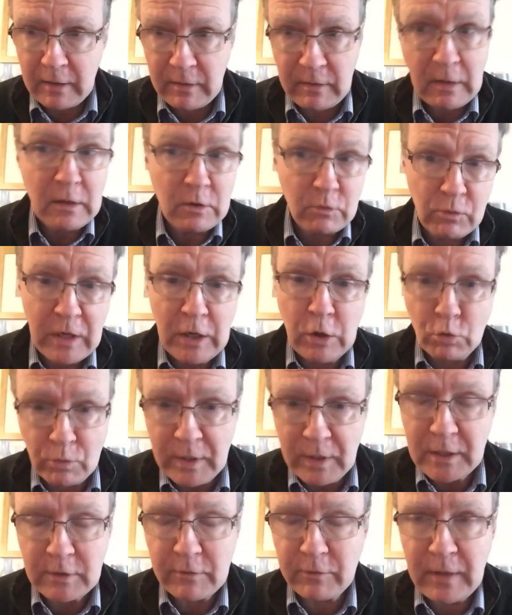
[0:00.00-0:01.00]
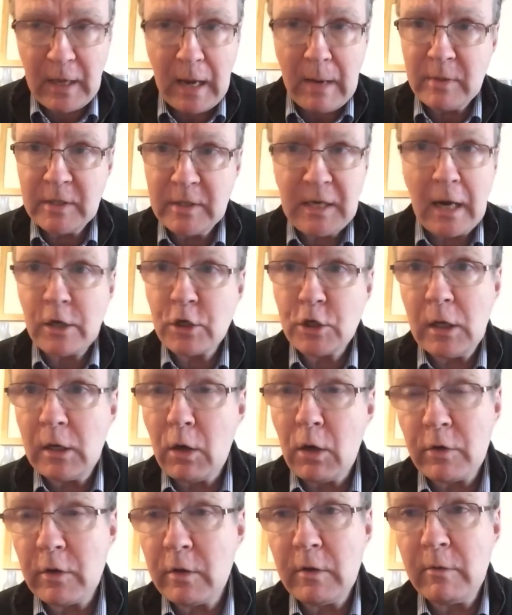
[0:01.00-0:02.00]
And I think the real risk for them is
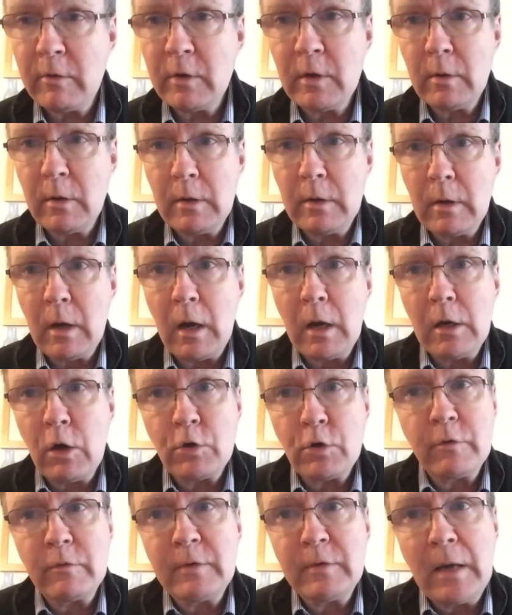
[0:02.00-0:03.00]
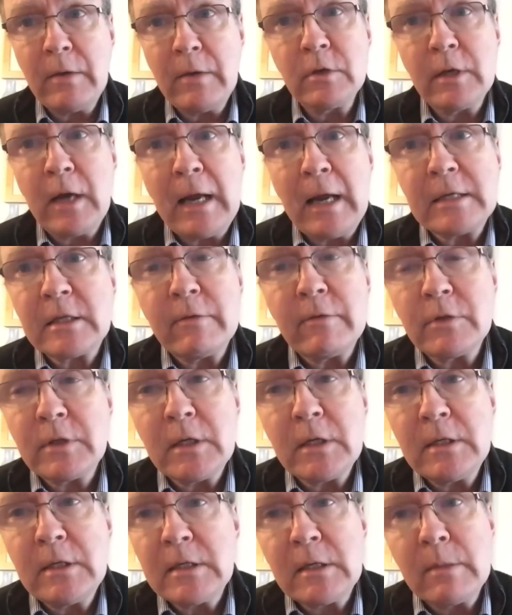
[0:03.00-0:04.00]
actually a lot of the a lot of London
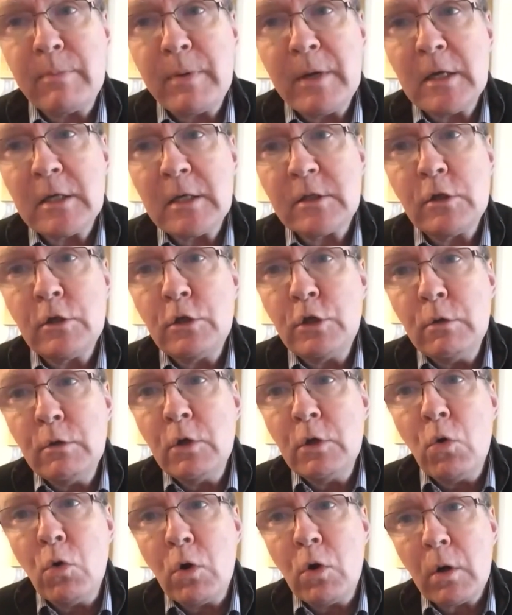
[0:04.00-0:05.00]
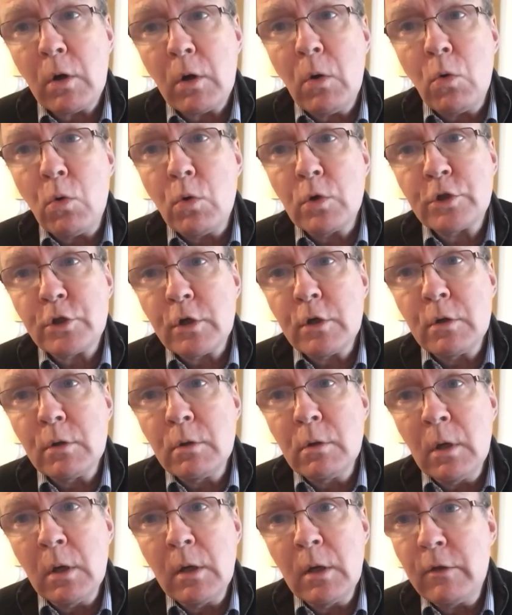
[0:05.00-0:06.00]
activity disappears to New York or
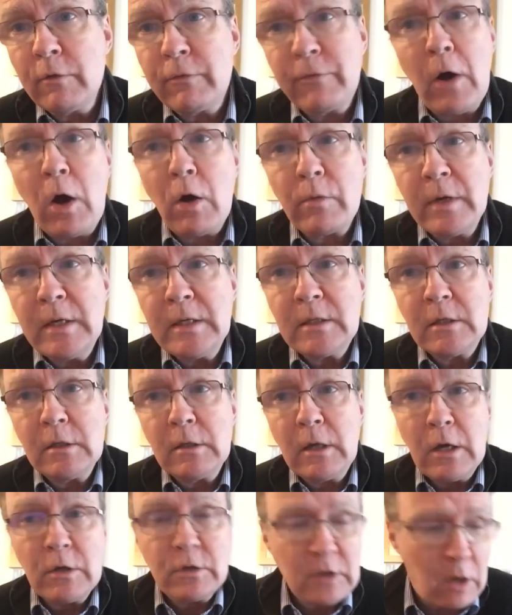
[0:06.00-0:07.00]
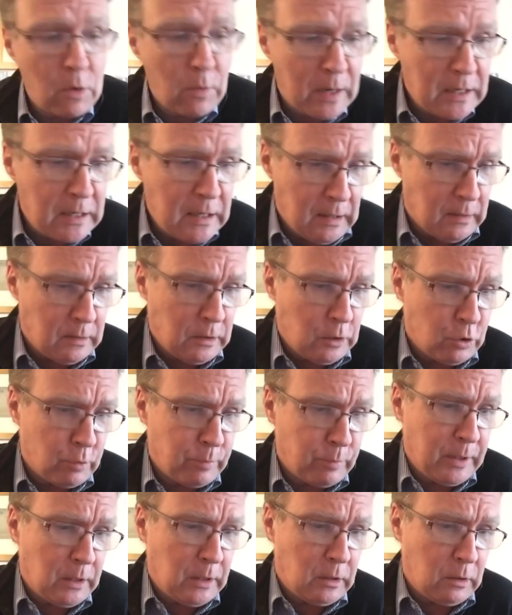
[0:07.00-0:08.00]
to the Far East and goes nowhere near
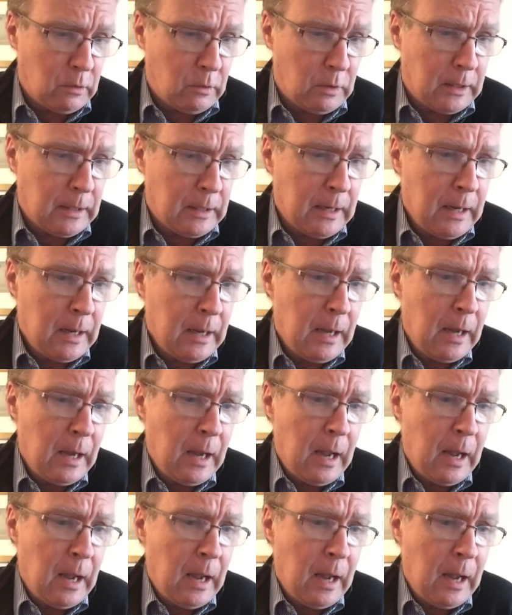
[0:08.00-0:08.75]
the European Union.